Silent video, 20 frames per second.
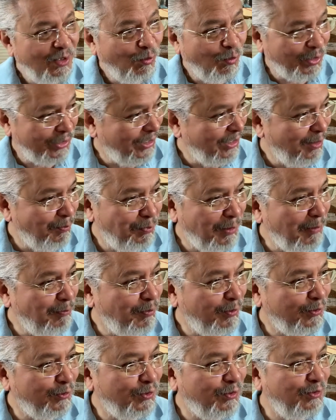What did the
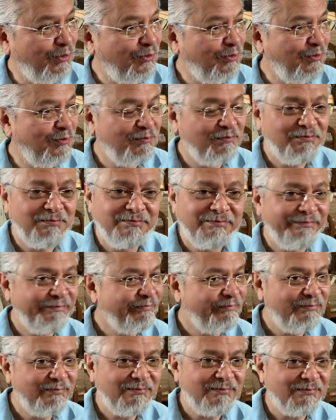people do?
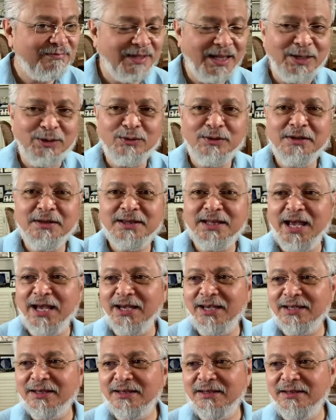They couldn't
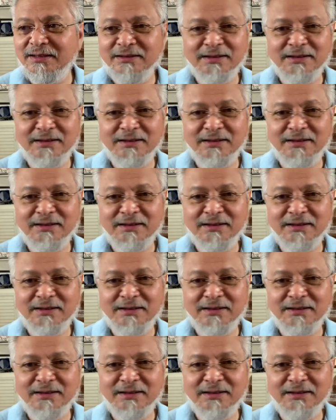take it.